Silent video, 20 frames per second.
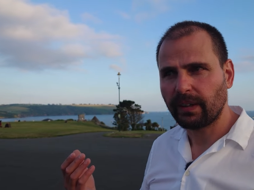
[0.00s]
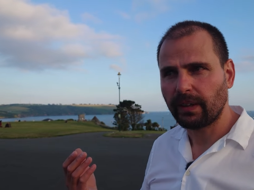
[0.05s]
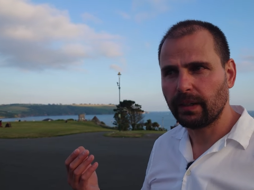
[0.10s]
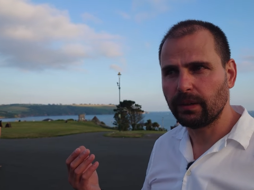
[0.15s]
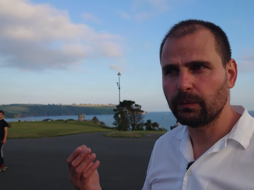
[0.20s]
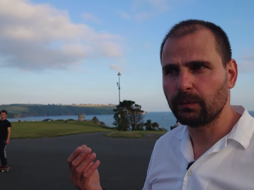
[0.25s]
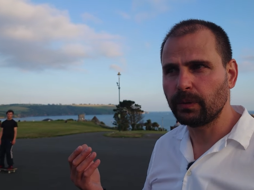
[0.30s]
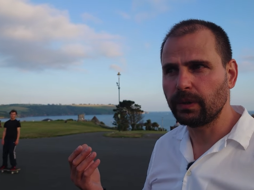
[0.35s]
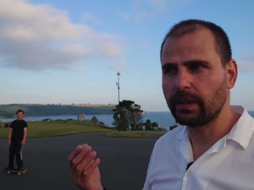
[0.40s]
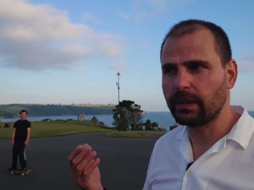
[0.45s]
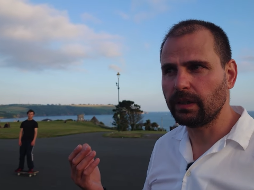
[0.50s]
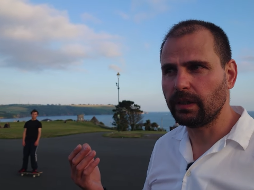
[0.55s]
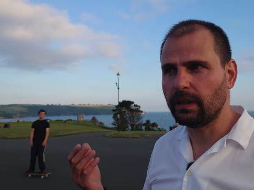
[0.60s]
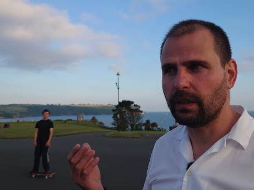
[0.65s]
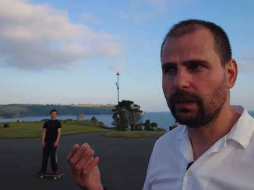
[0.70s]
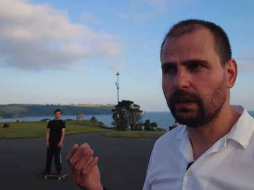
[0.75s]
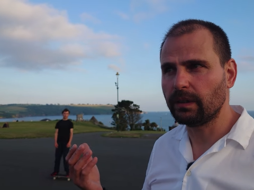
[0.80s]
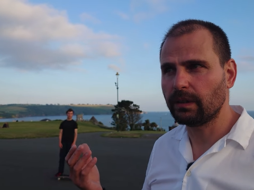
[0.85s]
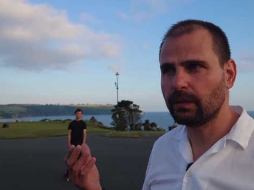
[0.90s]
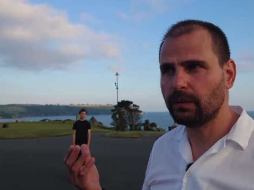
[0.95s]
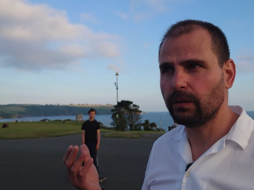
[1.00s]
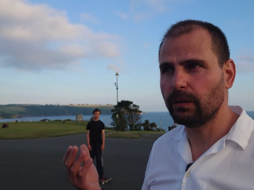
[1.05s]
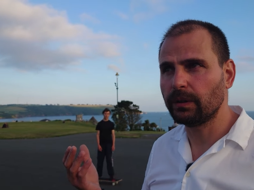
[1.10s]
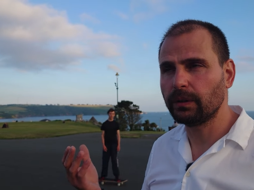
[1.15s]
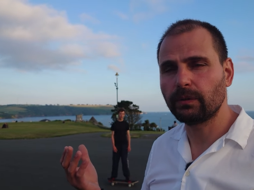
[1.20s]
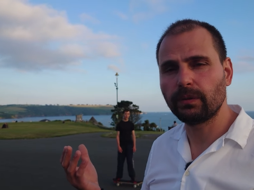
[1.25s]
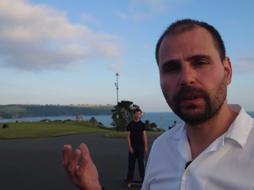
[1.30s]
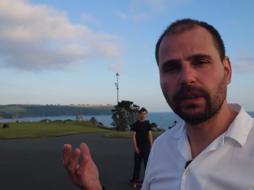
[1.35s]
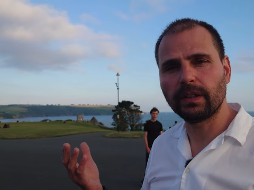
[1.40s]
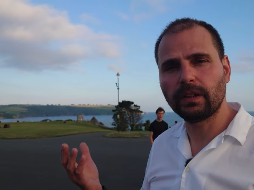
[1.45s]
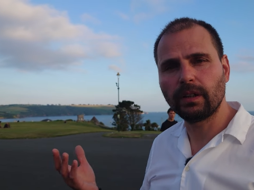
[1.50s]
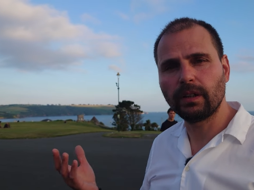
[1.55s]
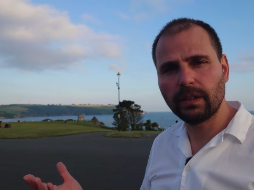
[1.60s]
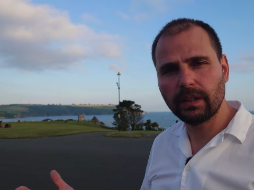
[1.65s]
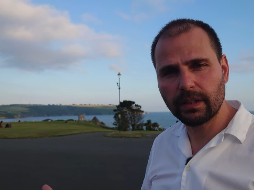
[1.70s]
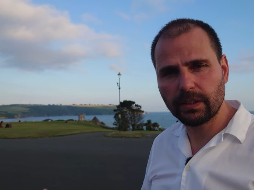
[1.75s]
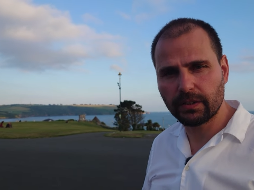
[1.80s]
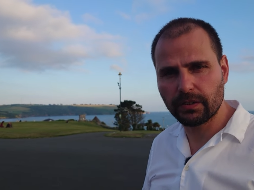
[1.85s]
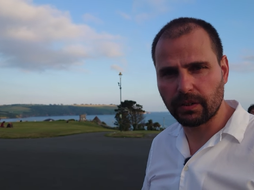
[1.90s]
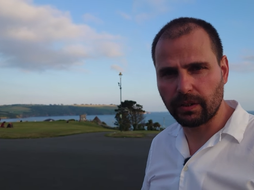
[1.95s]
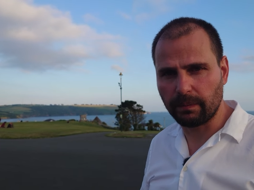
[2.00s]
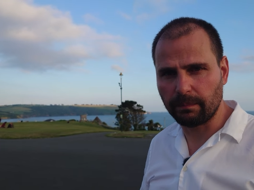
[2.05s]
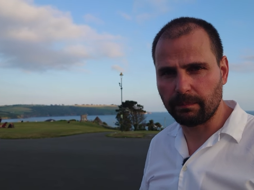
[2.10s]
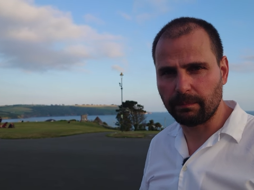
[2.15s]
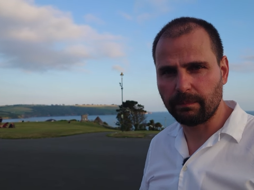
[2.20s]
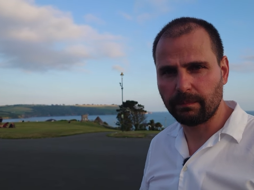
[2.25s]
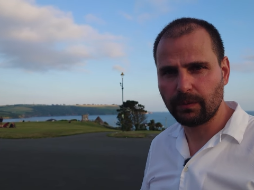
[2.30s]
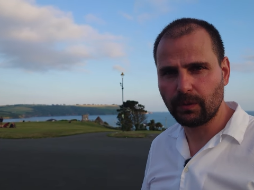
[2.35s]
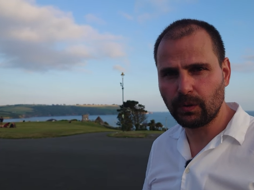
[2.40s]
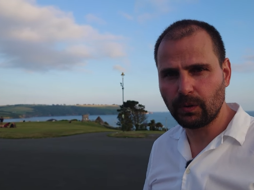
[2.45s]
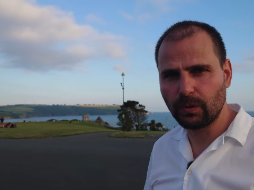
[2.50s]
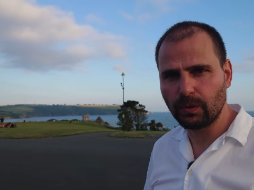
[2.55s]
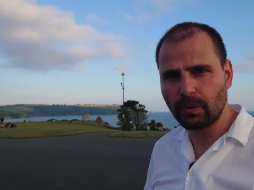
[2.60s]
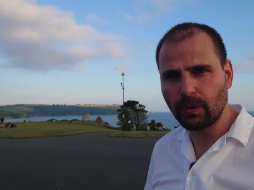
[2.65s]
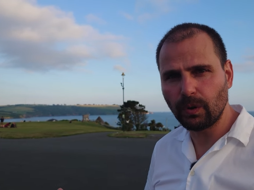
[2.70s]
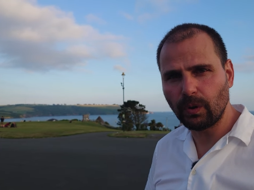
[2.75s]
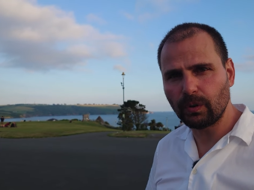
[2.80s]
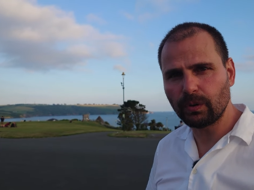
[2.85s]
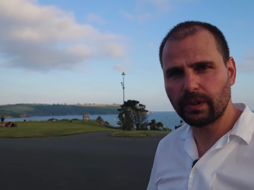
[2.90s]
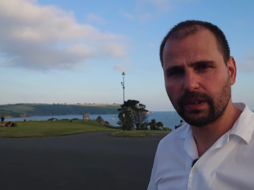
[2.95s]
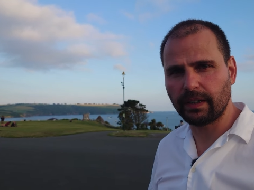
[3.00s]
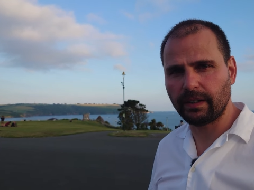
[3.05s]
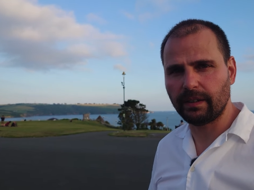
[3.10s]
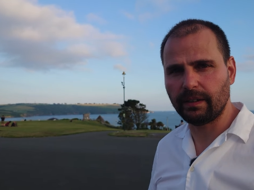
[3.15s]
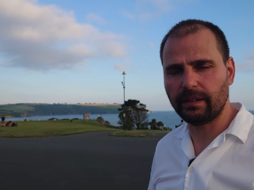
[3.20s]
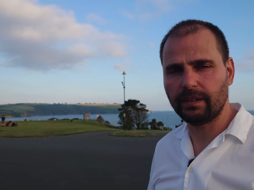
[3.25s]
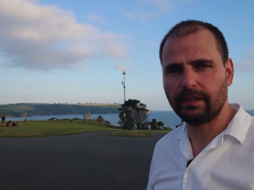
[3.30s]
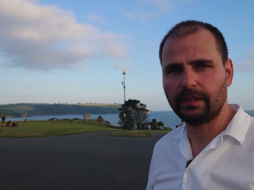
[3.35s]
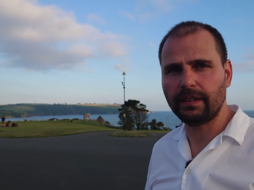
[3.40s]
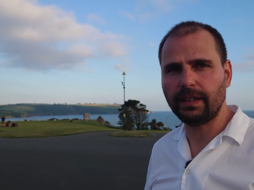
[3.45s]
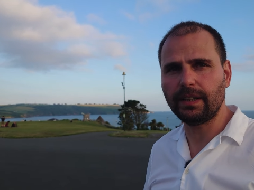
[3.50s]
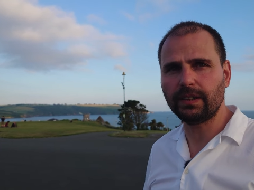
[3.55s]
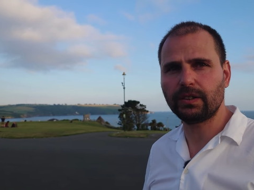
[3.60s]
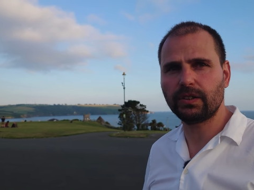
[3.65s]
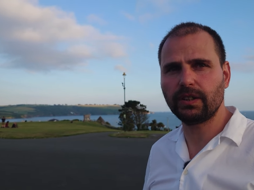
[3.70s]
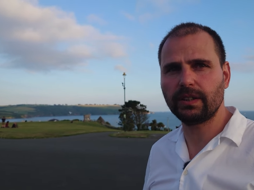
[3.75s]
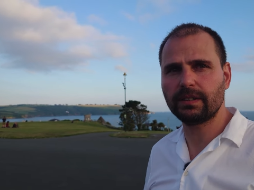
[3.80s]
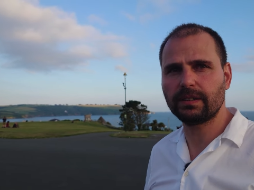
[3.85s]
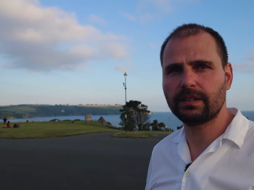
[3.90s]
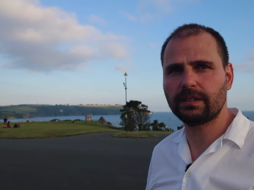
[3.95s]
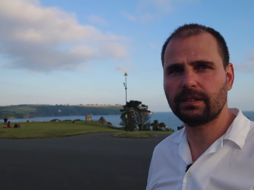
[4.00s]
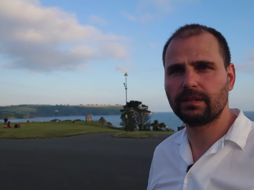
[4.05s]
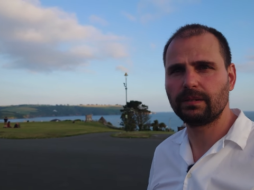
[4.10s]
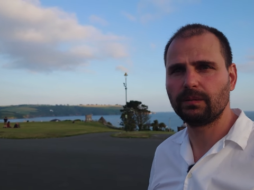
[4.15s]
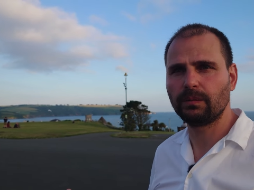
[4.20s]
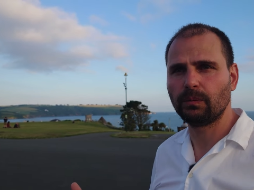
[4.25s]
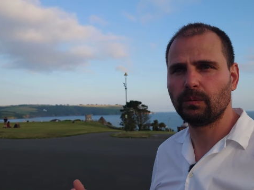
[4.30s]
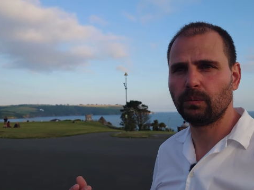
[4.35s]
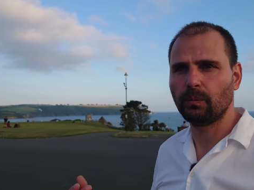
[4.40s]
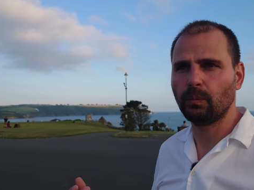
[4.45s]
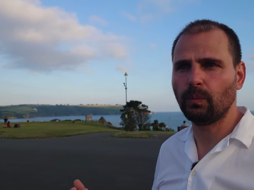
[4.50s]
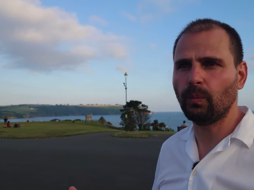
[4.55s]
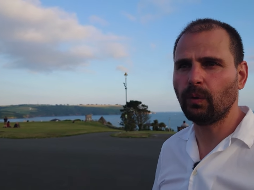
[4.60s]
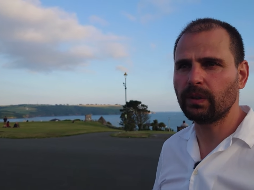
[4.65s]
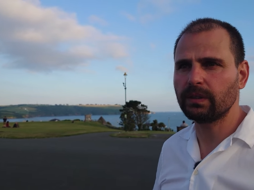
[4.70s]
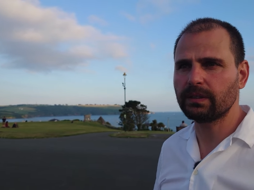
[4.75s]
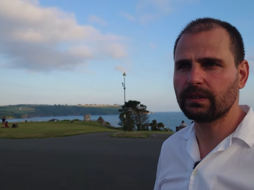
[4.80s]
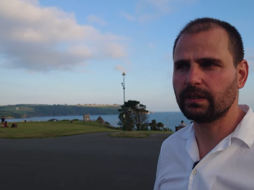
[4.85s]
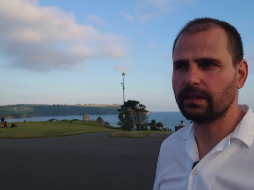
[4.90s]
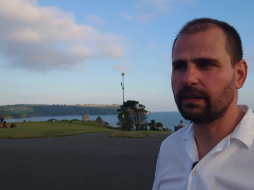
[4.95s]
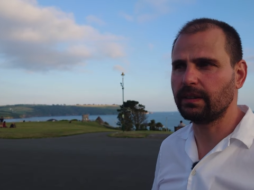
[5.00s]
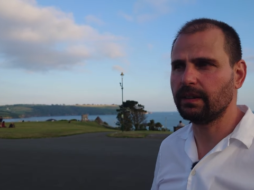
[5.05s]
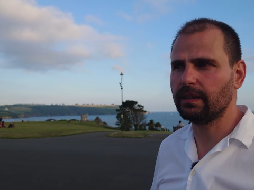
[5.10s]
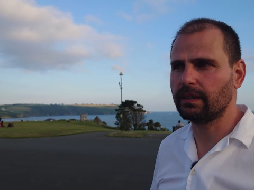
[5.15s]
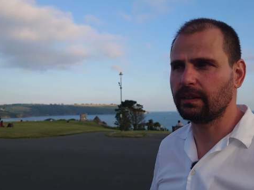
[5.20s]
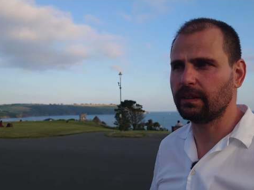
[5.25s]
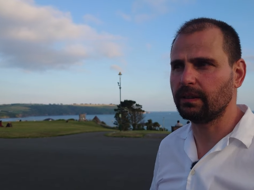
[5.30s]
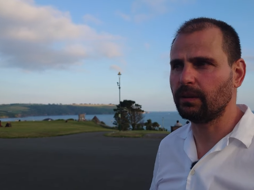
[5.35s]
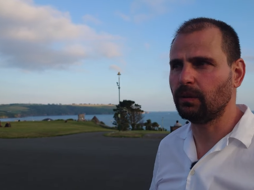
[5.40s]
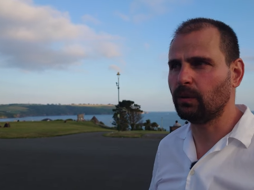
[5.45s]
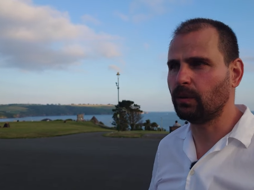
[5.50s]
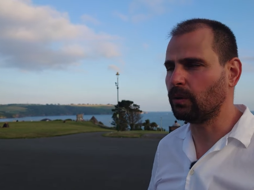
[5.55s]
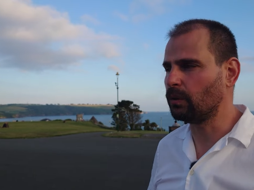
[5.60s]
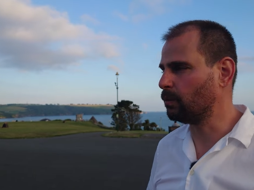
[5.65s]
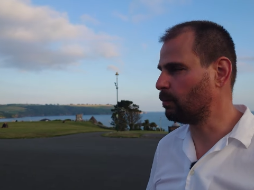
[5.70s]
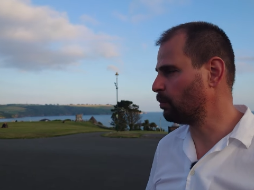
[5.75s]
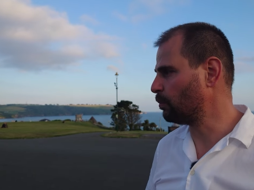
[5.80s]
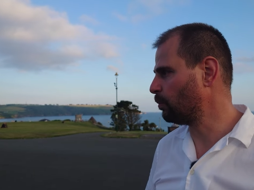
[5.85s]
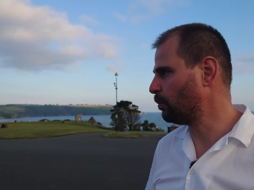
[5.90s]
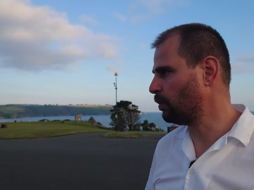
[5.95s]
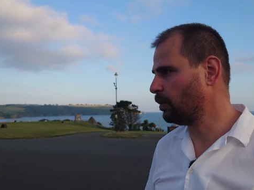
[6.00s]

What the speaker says: and we are going to encourage them to go there, not just once a year or